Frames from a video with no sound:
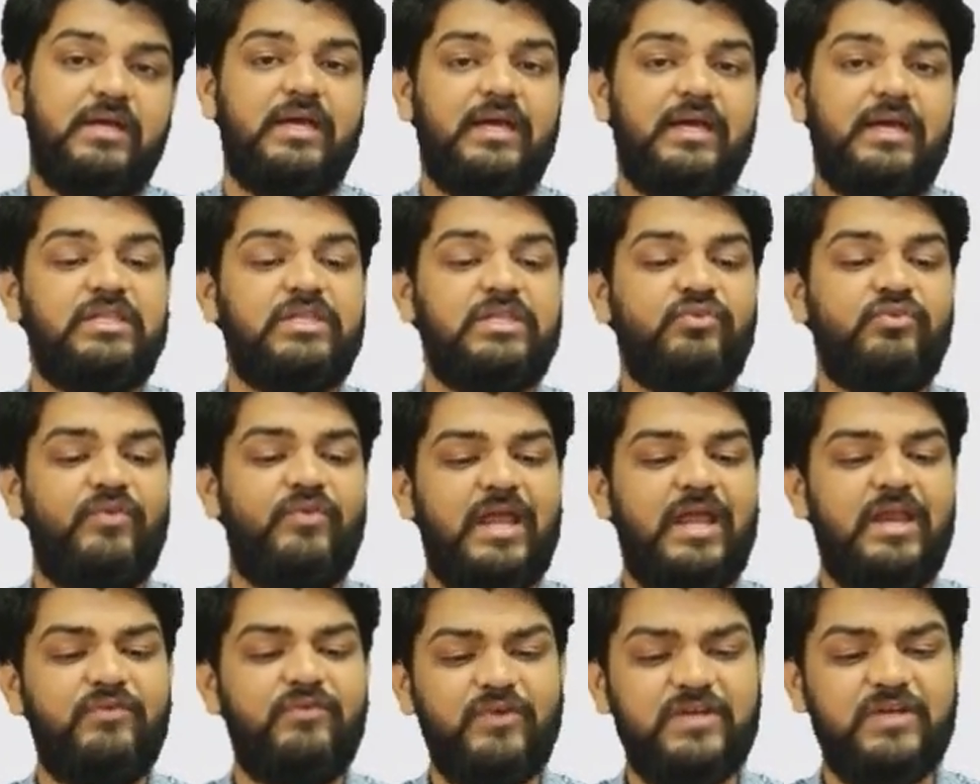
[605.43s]
In the
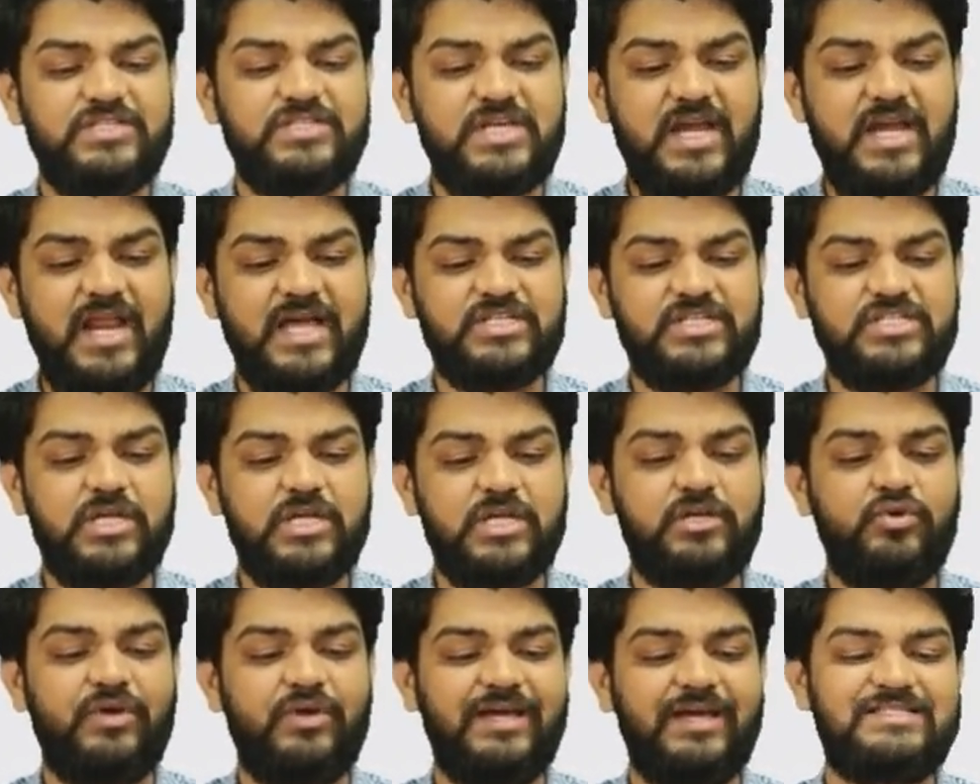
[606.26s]
very first reaction,
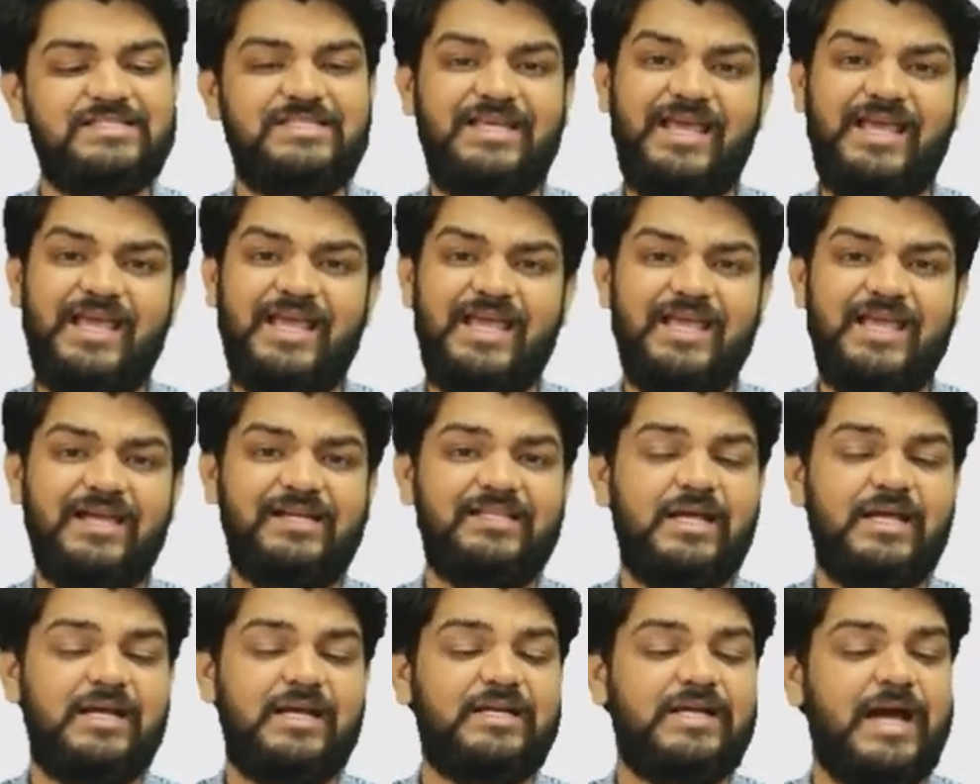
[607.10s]
you can see here
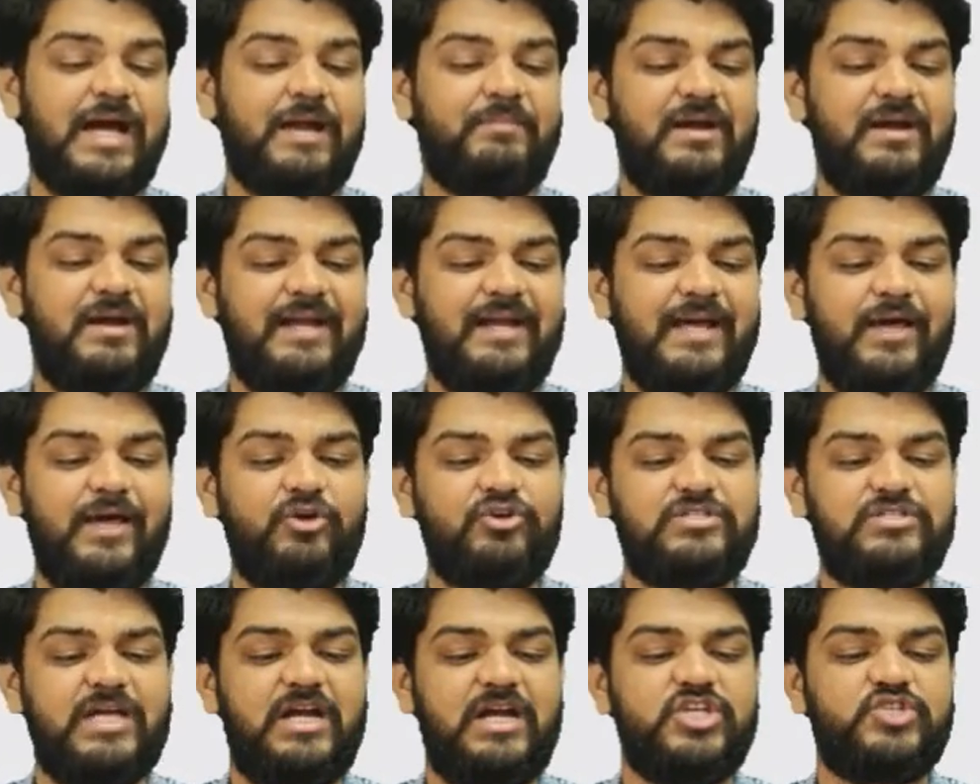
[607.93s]
that carbon
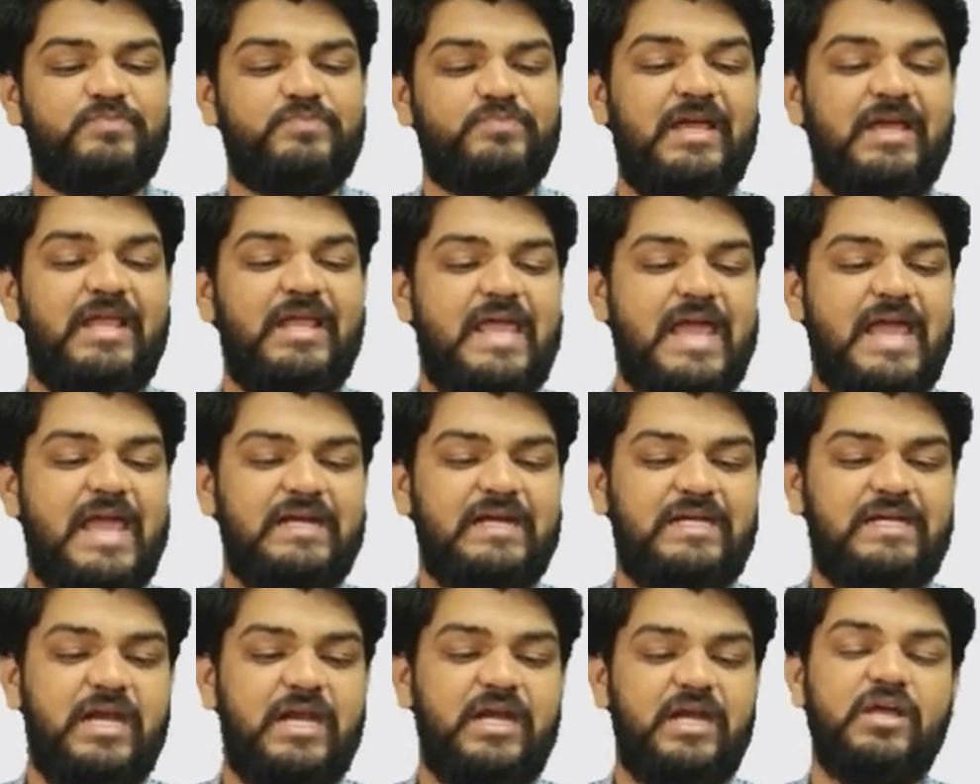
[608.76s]
dioxide is being
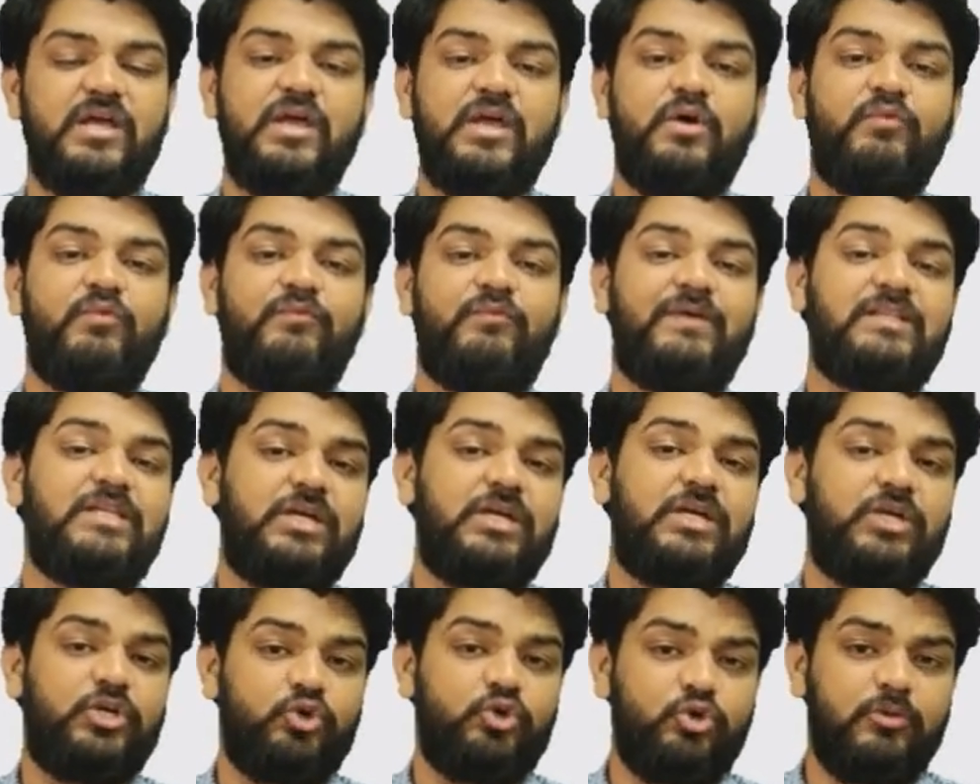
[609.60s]
reacted with
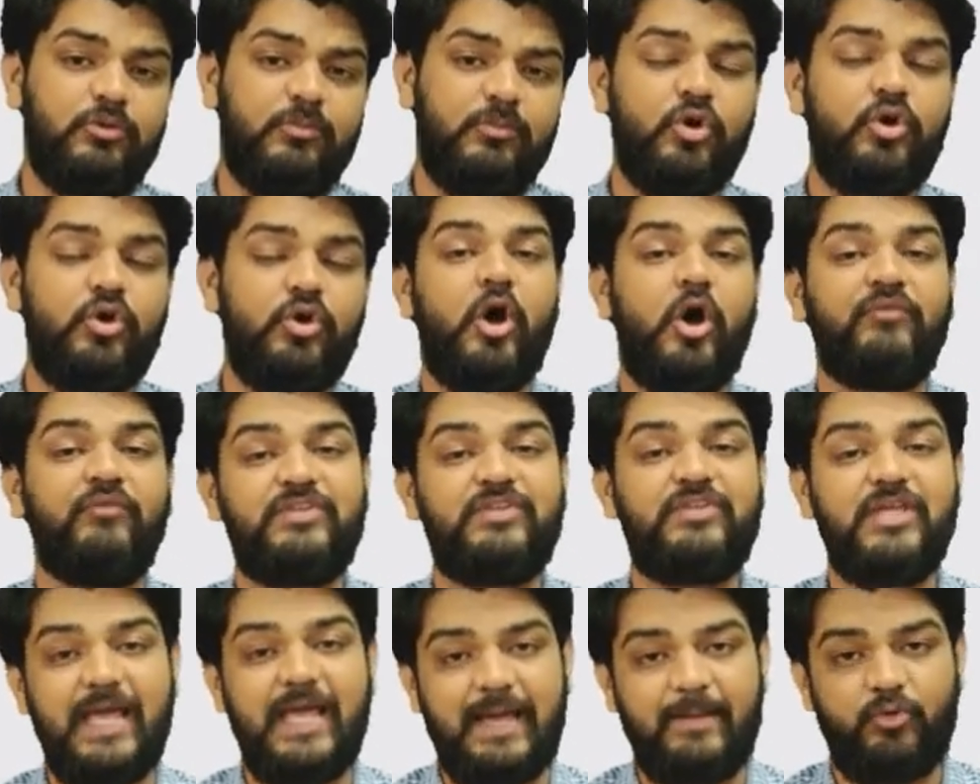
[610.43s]
the 2 mole of
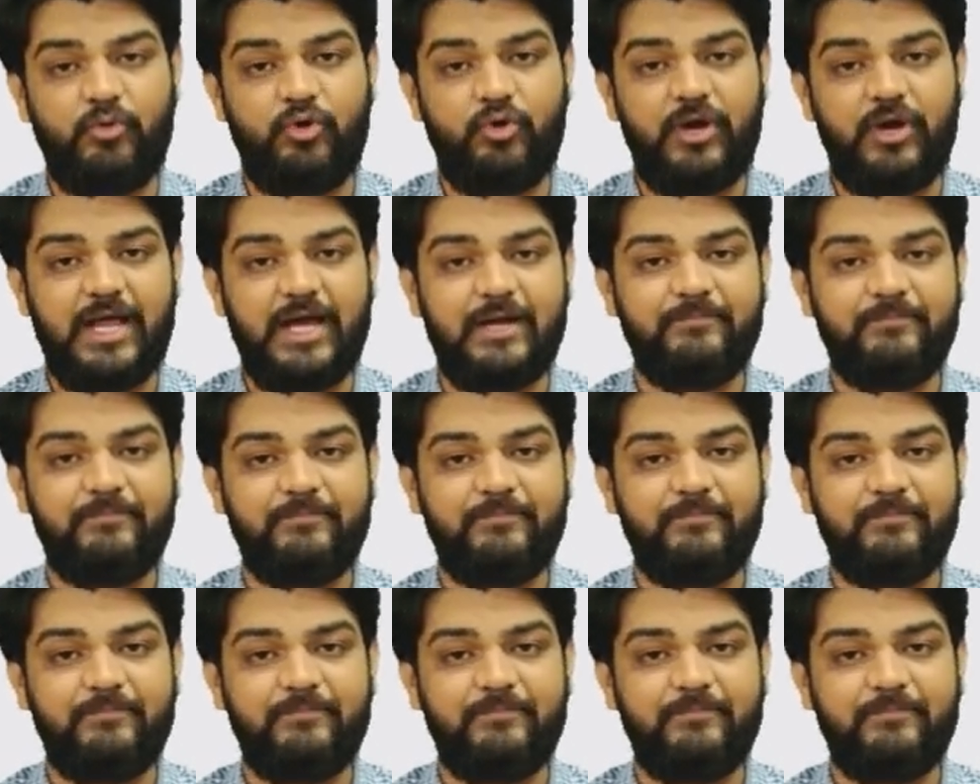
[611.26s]
the ammonia